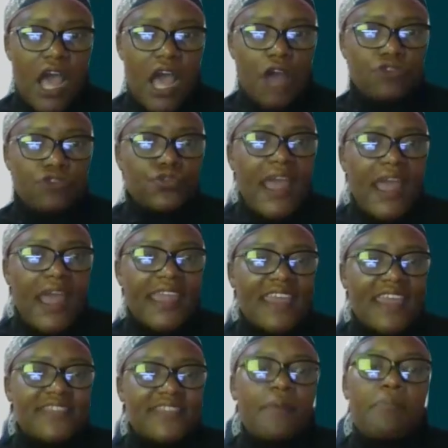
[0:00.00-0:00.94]
How do I
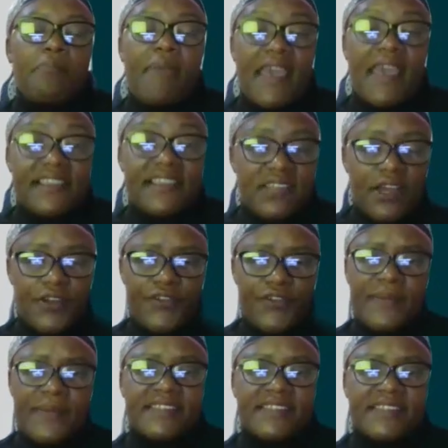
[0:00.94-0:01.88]
get the best out
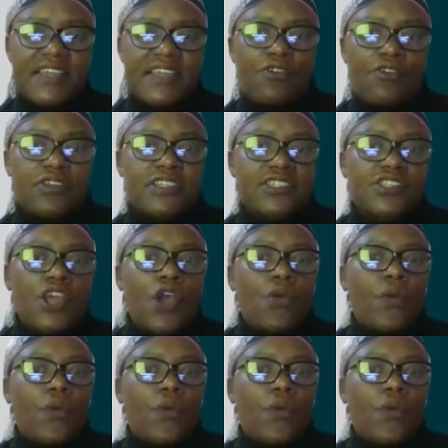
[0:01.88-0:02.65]
of my stakeholders